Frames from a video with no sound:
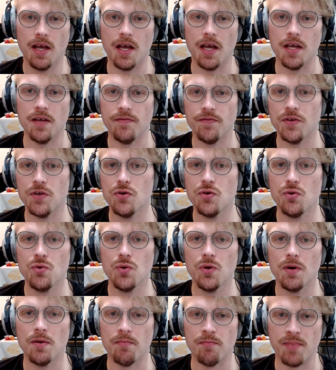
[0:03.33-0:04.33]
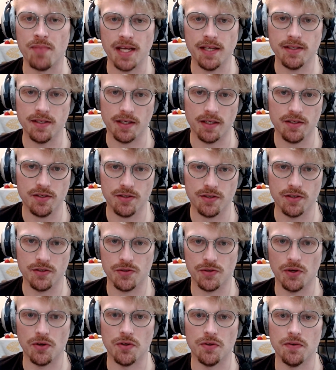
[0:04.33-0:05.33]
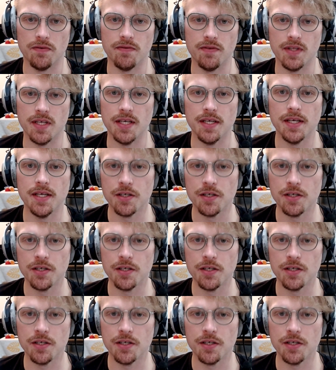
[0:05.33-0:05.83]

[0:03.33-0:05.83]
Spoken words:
a few basics to solve the